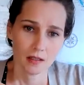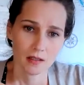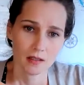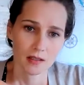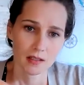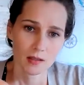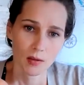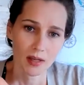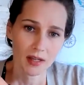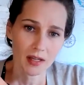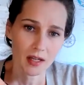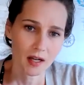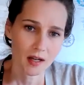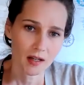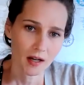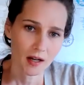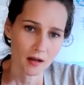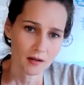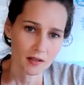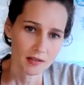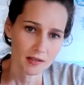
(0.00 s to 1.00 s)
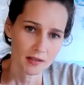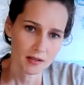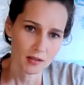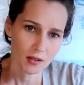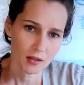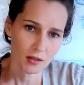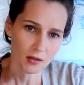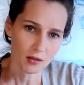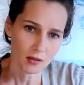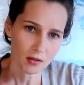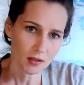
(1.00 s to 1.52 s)
So I cut out a
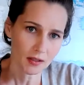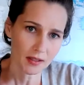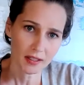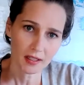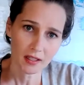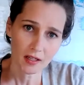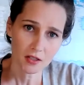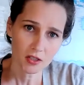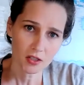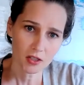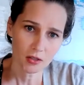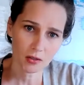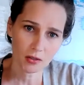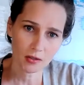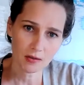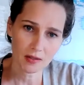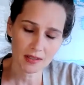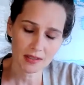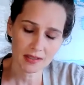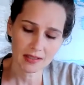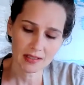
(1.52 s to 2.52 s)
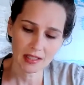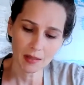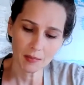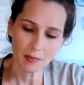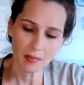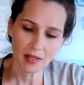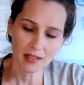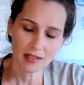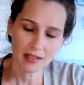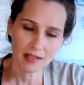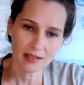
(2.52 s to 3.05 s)
circle, and I'll show you this step
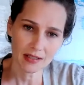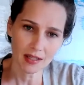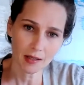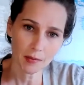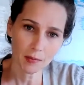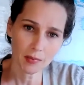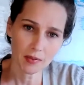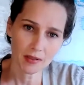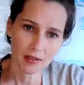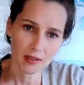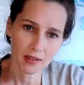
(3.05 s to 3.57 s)
by step.